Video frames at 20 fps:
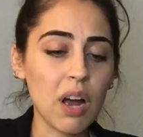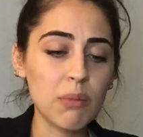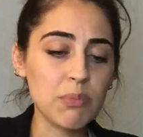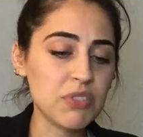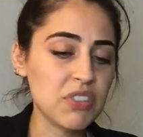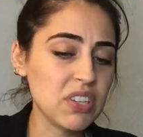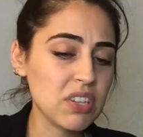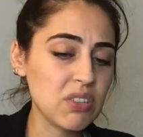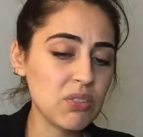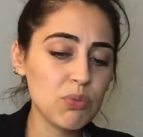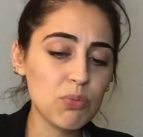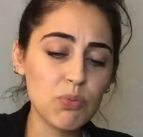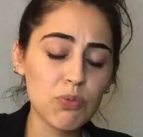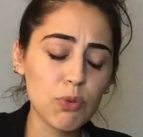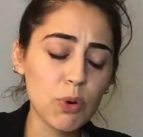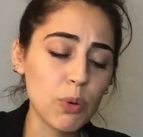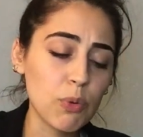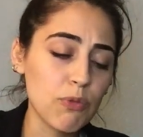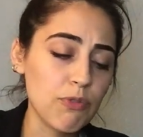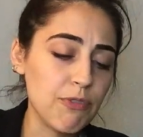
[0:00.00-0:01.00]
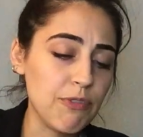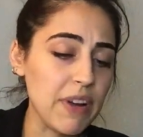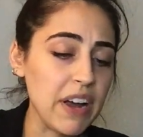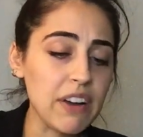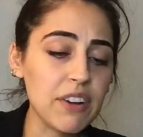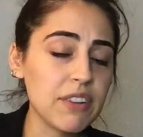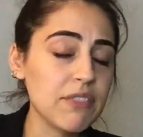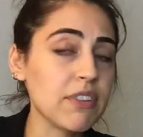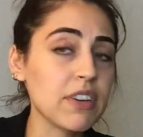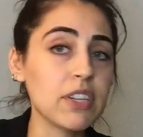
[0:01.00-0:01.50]
I'm seeing we were
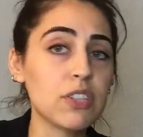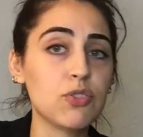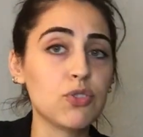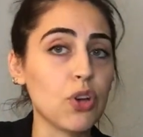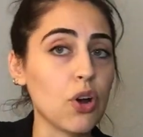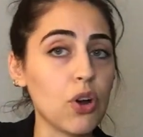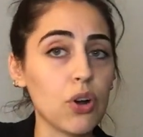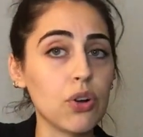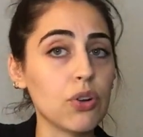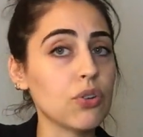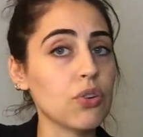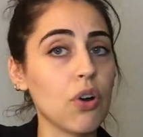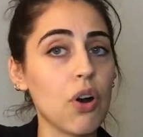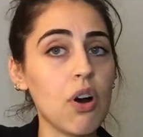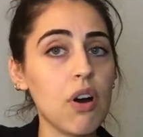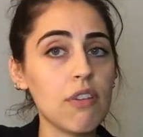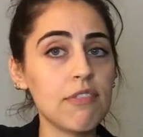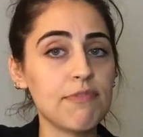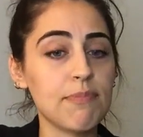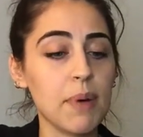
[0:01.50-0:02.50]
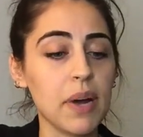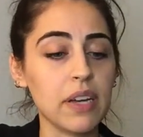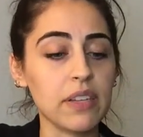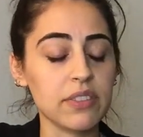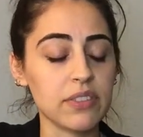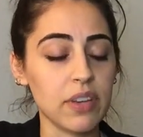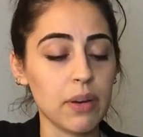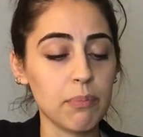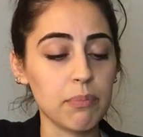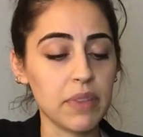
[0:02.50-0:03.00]
very, very turned off by
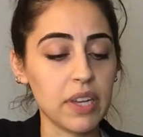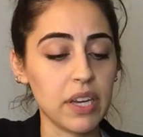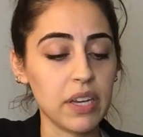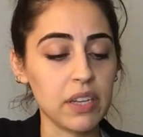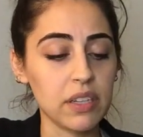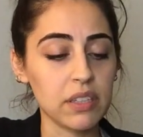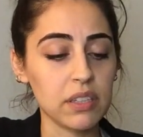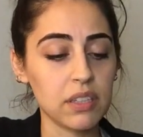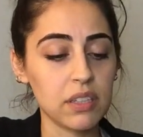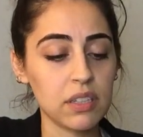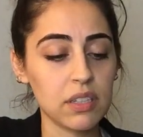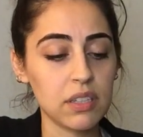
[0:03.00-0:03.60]
something.